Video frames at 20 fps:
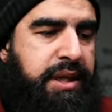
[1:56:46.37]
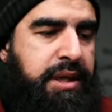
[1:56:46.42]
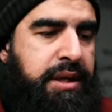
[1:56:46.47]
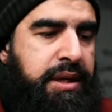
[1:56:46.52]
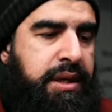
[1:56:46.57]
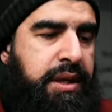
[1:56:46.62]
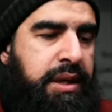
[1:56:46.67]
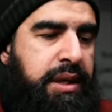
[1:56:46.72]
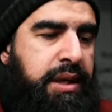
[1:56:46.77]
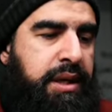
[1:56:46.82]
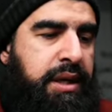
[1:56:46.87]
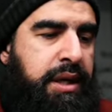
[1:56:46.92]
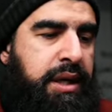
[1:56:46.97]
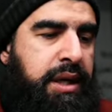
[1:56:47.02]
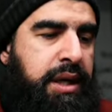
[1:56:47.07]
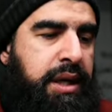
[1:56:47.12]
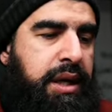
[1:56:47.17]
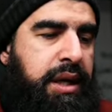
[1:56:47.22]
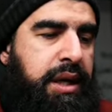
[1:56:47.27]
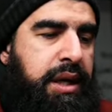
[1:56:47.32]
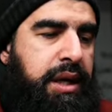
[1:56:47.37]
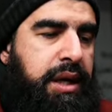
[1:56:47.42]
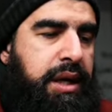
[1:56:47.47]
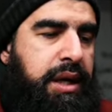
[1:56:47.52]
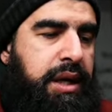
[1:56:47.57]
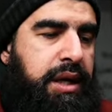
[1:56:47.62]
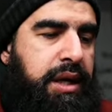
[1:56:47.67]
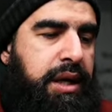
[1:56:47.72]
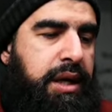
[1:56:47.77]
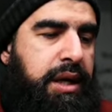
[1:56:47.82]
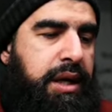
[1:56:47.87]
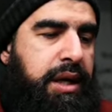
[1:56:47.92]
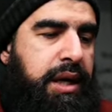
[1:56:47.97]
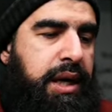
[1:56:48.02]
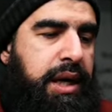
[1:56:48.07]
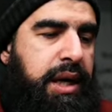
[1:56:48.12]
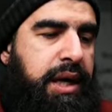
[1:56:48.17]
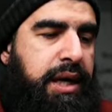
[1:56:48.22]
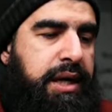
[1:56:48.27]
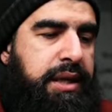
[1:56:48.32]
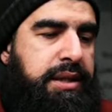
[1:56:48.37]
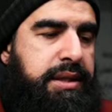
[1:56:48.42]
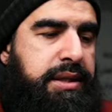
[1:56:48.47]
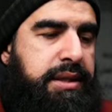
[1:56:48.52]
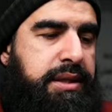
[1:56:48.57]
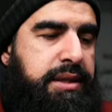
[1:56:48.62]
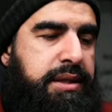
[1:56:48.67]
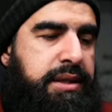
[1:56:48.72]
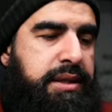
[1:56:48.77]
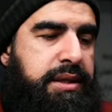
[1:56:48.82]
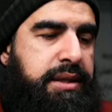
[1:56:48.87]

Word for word: yeah uh, and